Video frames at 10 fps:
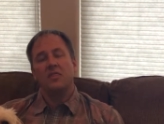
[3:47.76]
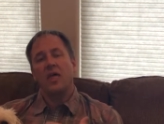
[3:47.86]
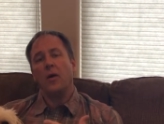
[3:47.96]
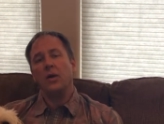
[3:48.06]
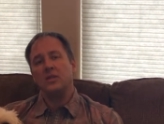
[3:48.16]

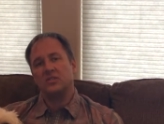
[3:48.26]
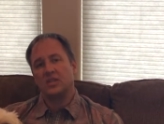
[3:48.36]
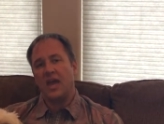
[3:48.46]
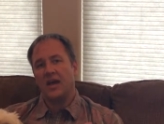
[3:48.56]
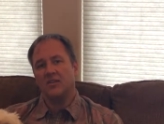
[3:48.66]
Now he
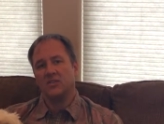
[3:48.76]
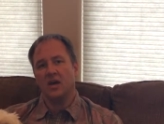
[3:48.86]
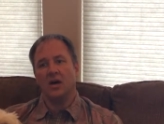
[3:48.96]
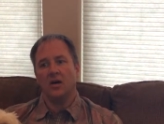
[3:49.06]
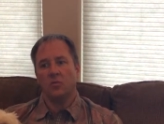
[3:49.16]
has
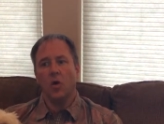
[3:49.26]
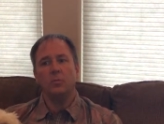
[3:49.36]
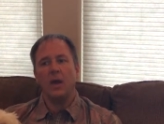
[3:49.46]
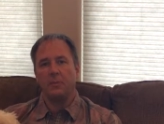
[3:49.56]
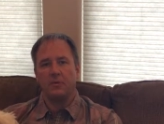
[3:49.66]
a
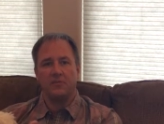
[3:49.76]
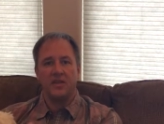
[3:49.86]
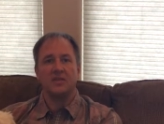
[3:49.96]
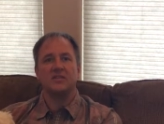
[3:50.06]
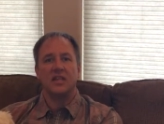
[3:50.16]
roadmap of
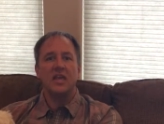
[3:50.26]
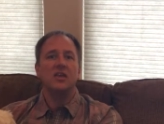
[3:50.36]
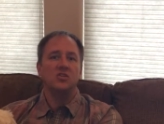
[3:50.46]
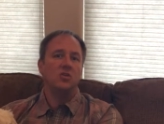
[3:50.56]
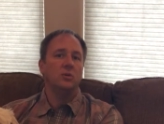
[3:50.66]
things that he
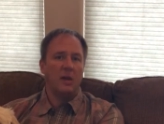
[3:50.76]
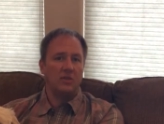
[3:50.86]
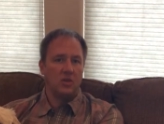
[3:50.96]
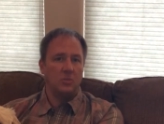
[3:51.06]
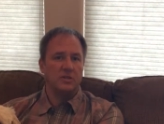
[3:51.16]
can do to
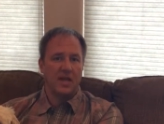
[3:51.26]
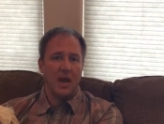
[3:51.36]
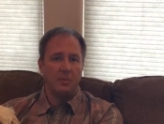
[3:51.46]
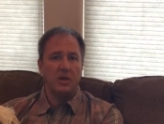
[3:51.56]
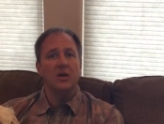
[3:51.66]
make the humans
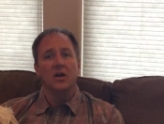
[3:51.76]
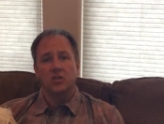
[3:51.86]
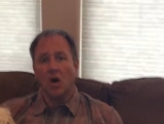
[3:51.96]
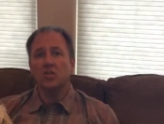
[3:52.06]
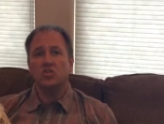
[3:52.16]
happy.
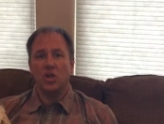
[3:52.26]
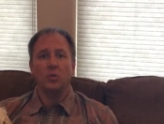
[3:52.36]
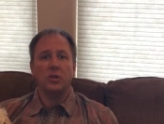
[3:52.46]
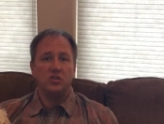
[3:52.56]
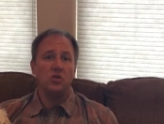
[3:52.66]
Dogs
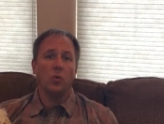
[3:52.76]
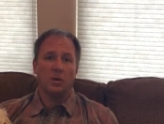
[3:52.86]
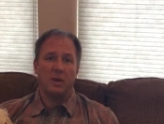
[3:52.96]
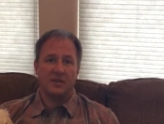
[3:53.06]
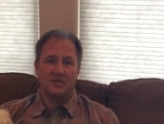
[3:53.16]
generally do
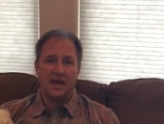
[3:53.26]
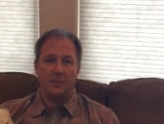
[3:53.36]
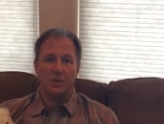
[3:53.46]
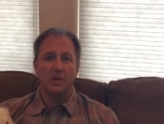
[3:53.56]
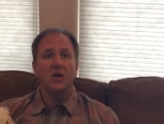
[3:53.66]
want to make us
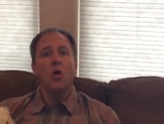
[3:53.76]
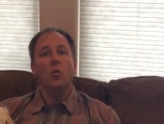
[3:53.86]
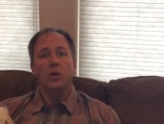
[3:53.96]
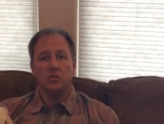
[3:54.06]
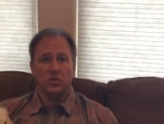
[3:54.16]
happy.
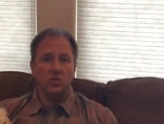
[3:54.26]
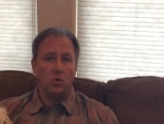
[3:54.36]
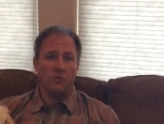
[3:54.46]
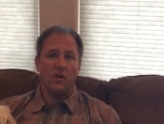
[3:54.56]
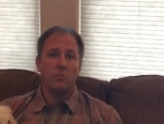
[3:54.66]
We usually
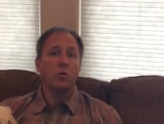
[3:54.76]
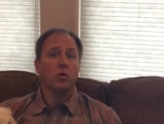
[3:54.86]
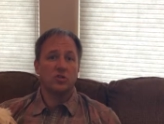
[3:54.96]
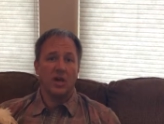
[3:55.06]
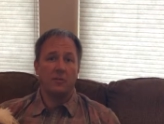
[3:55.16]
do a very
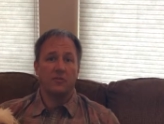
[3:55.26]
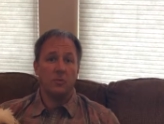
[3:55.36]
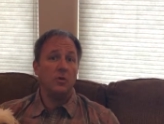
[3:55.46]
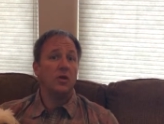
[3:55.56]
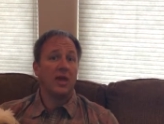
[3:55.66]
poor job of
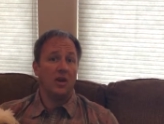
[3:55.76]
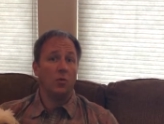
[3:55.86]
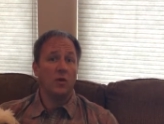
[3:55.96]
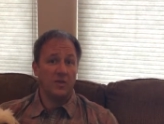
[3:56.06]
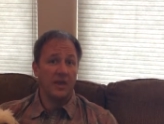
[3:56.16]

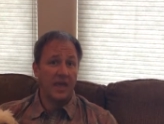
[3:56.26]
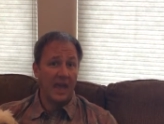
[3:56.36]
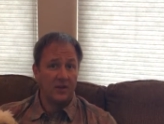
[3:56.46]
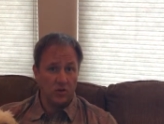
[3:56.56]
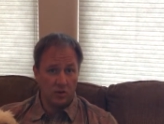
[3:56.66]
communicating what they
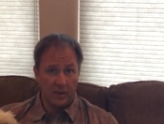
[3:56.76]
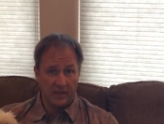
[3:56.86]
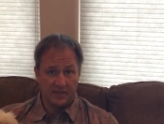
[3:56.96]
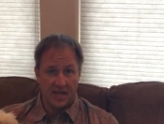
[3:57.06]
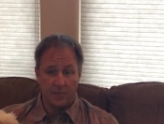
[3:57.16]
can do to
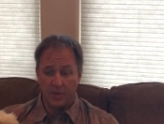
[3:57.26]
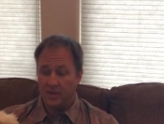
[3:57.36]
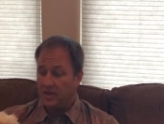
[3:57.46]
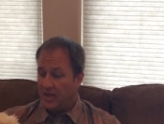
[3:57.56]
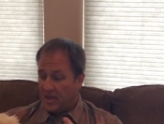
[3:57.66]
make us happy.
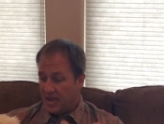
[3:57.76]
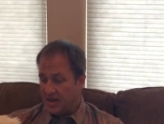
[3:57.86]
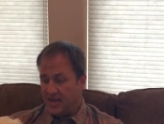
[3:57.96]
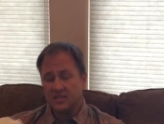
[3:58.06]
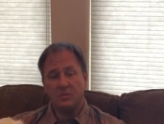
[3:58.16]
In
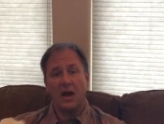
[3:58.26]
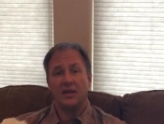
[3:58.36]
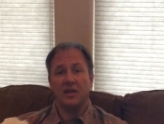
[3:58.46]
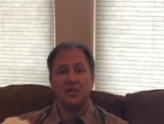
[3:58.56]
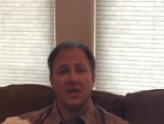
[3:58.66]
his
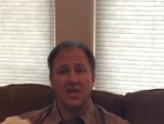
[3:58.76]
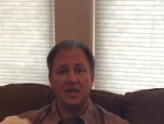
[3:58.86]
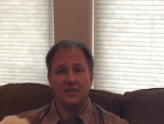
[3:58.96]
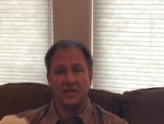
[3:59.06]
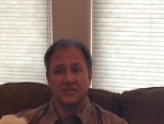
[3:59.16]
mind, I think
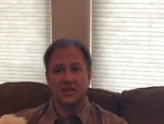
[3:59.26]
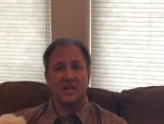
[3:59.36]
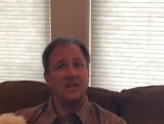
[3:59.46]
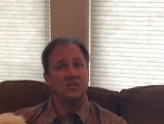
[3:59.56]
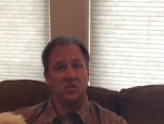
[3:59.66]
he thinks that
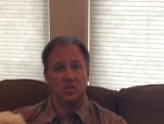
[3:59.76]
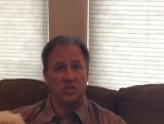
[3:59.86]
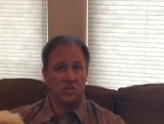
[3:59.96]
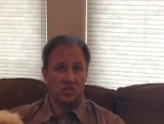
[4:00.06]
he is the